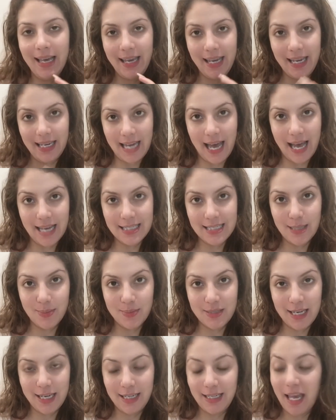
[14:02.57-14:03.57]
It has some
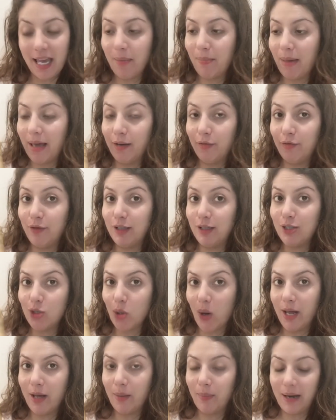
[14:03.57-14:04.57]
skincare benefits. So
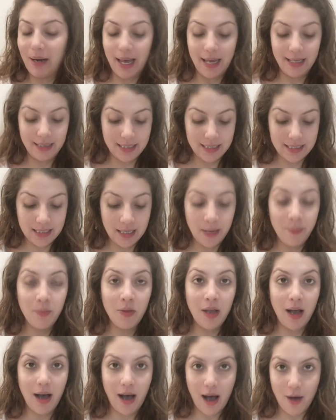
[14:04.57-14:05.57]
I apply this
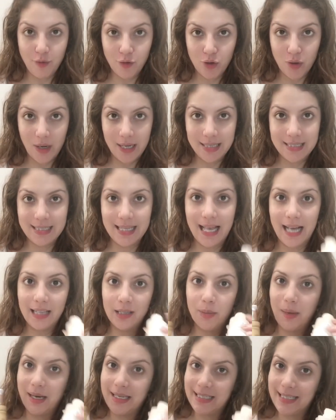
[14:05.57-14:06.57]
after I
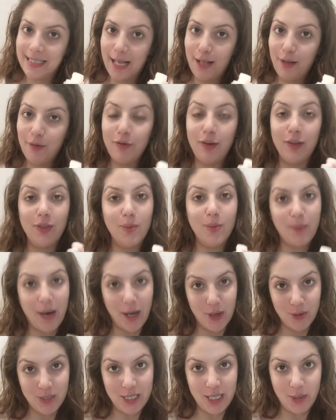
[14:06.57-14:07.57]
slather myself in the
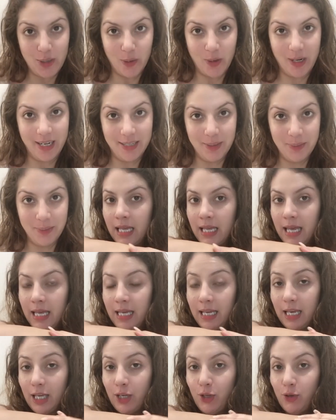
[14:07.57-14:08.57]
Biotique oil.
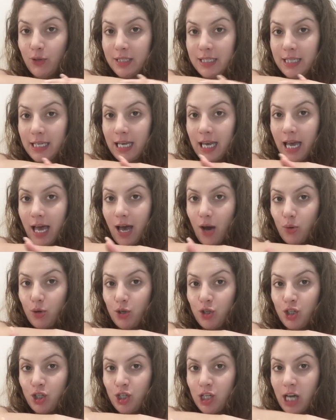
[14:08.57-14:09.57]
Can you see how
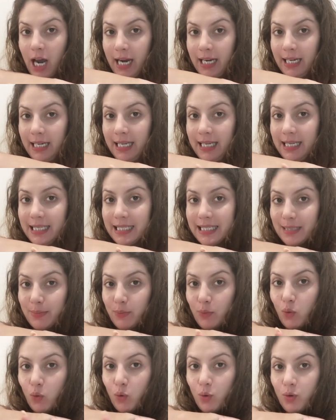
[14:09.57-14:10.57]
shiny,
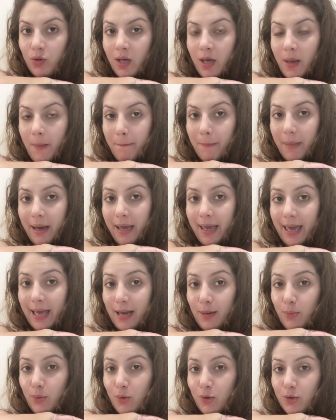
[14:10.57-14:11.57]
smooth my
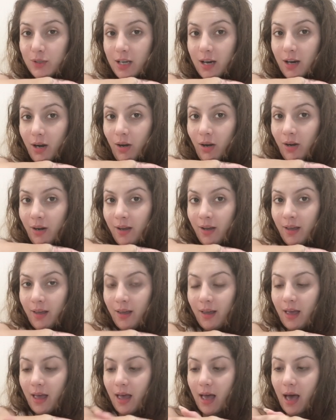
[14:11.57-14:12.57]
elbows are?
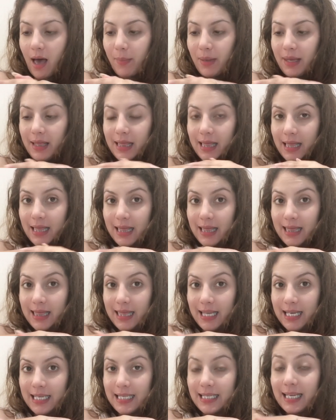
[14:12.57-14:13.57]
I mean,
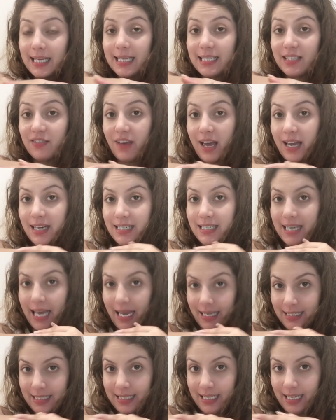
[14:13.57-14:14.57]
this is
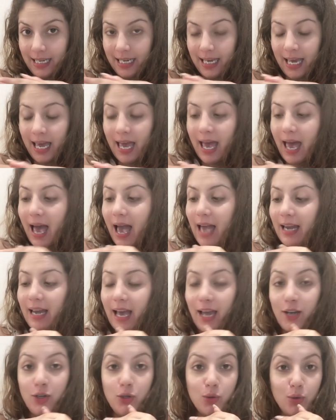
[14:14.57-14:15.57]
fantastic. And
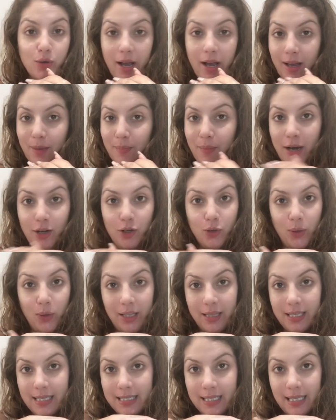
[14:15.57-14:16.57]
I do recommend
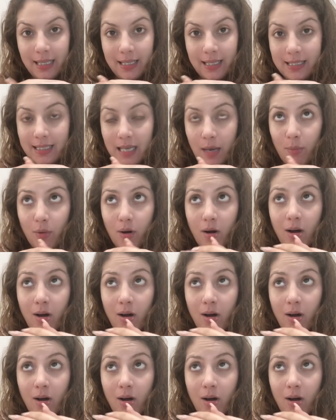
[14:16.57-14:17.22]
doing this in the summer.